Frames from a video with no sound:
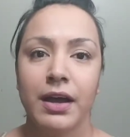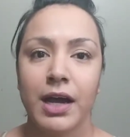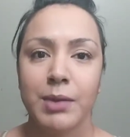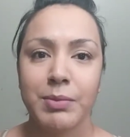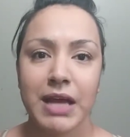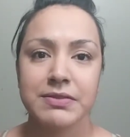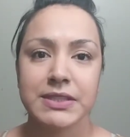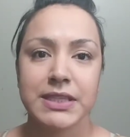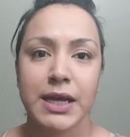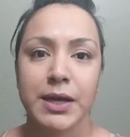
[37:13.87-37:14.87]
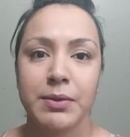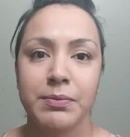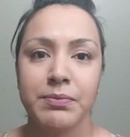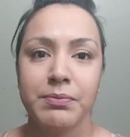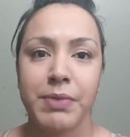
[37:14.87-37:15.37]
Um, have
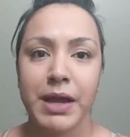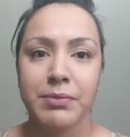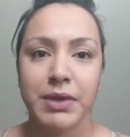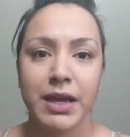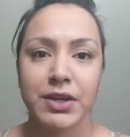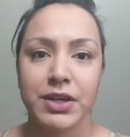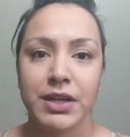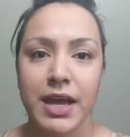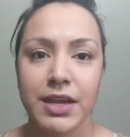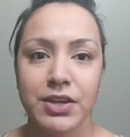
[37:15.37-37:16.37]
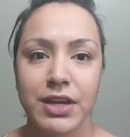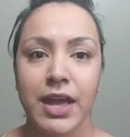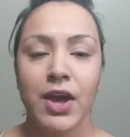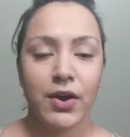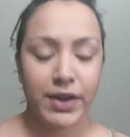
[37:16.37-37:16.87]
some. Bye, Mija. Good night. Good night.
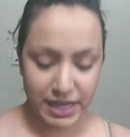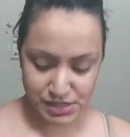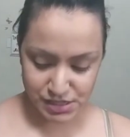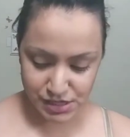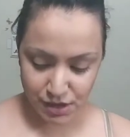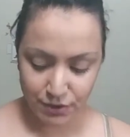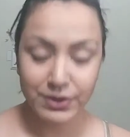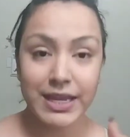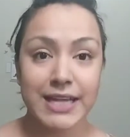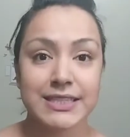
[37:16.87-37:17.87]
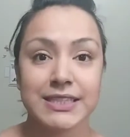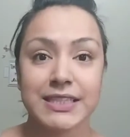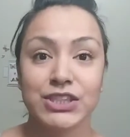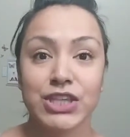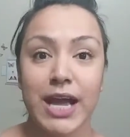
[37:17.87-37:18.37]
Okay, so yes,
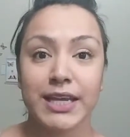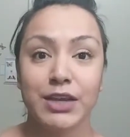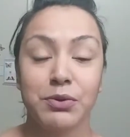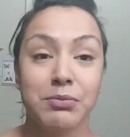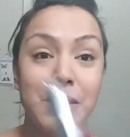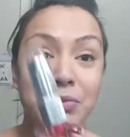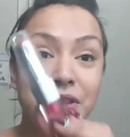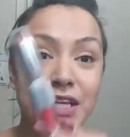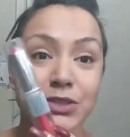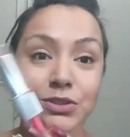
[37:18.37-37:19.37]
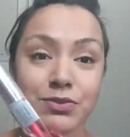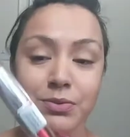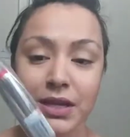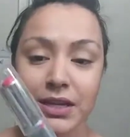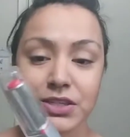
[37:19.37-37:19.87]
Jackie, remember these ones
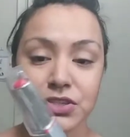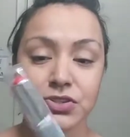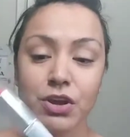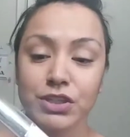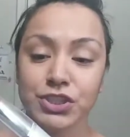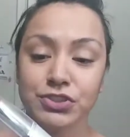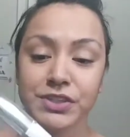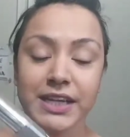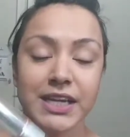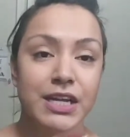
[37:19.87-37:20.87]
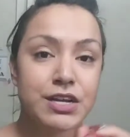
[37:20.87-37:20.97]
from the Dollar Tree?